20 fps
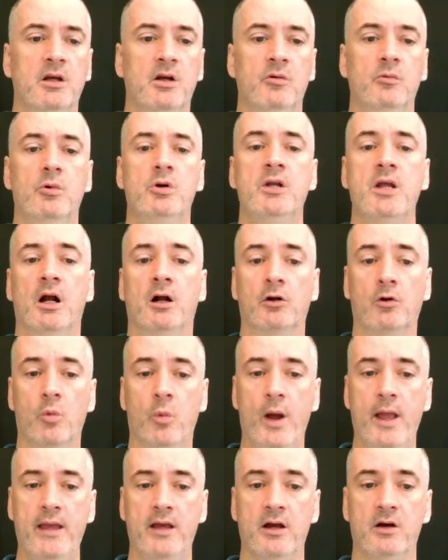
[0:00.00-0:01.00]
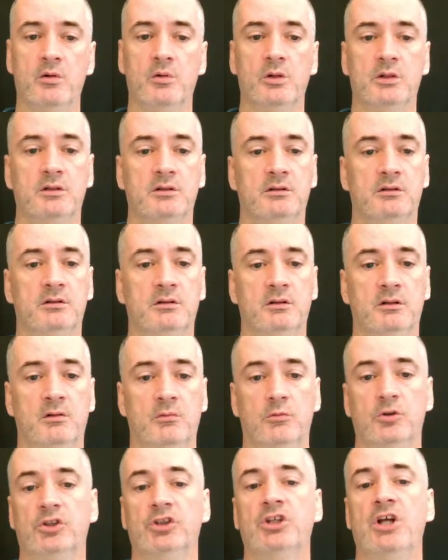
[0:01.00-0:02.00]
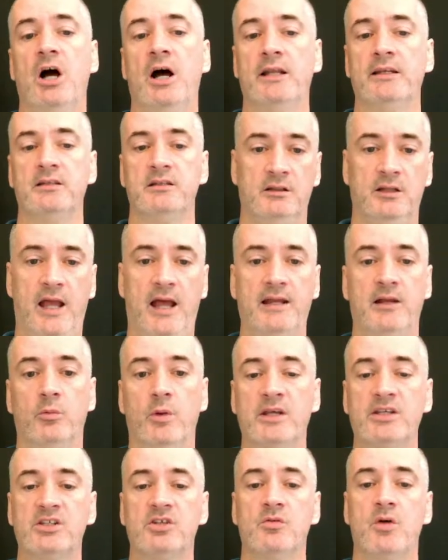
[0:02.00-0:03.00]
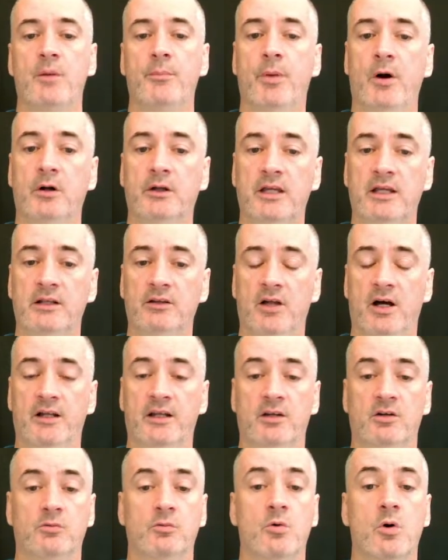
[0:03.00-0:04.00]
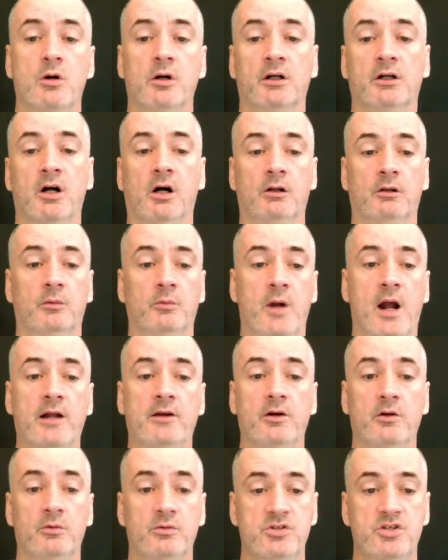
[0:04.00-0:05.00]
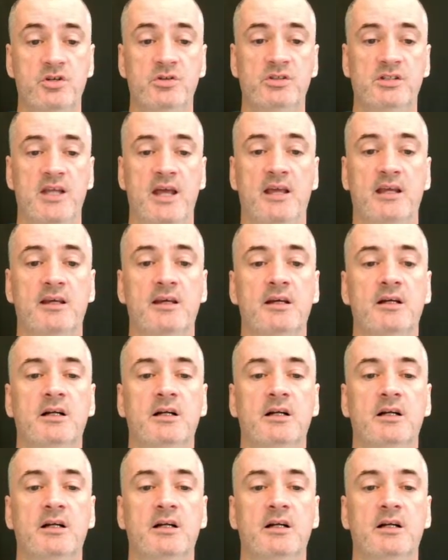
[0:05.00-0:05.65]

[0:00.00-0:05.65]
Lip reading: Rudy Arguello was shot at a restaurant parking lot in Aurora, Colorado, Tuesday.